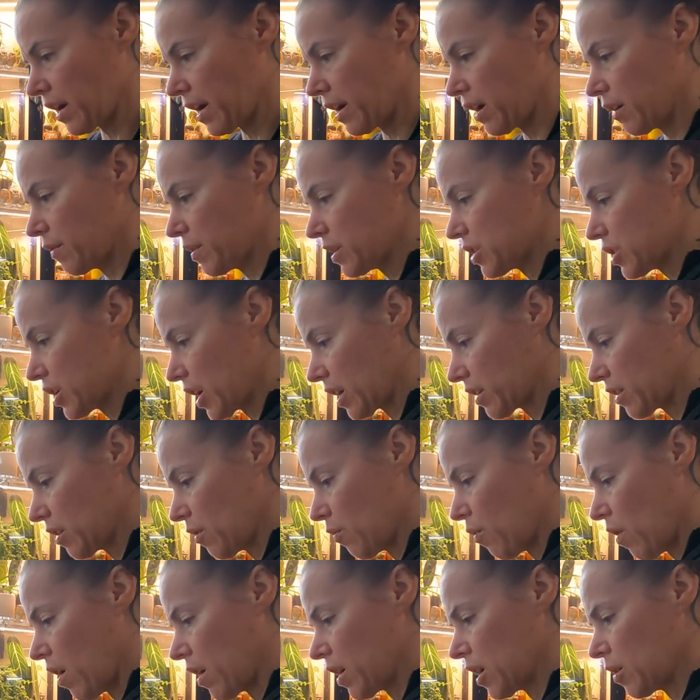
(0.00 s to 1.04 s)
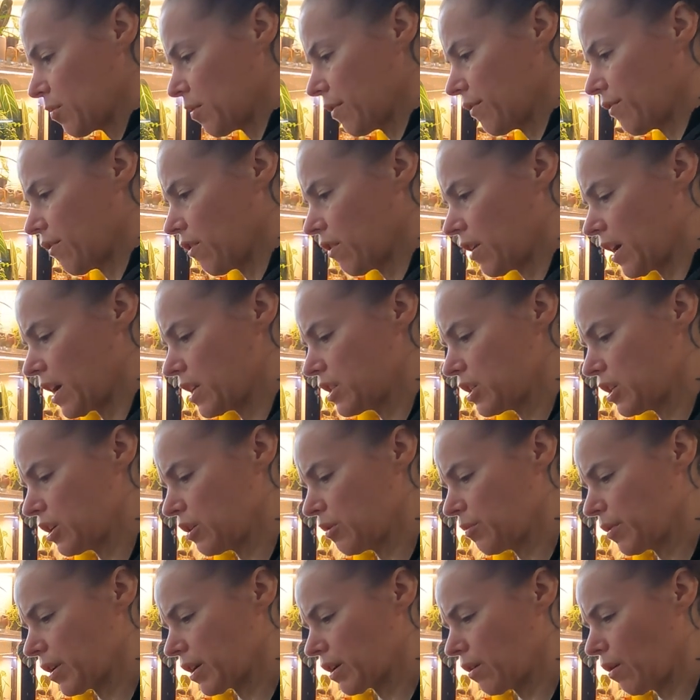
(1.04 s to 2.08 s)
I always check the water before I
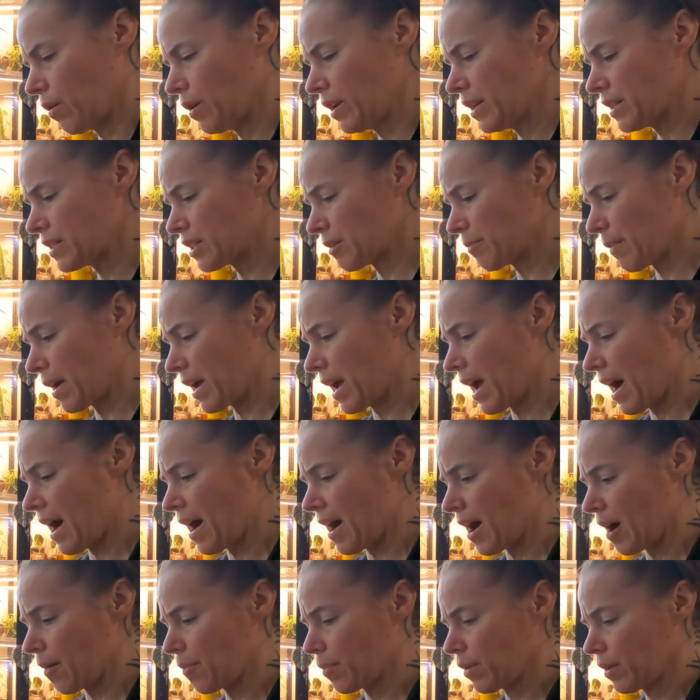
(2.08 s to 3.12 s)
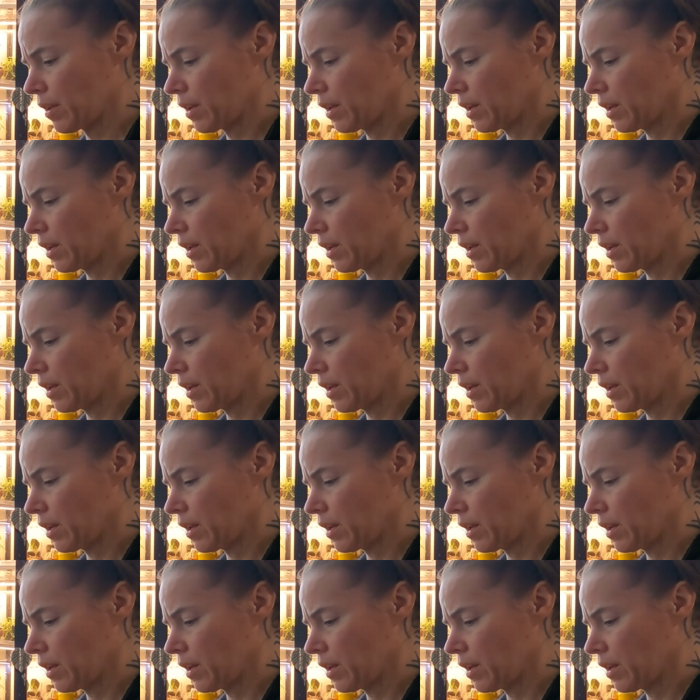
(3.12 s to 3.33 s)
do, but according to my app,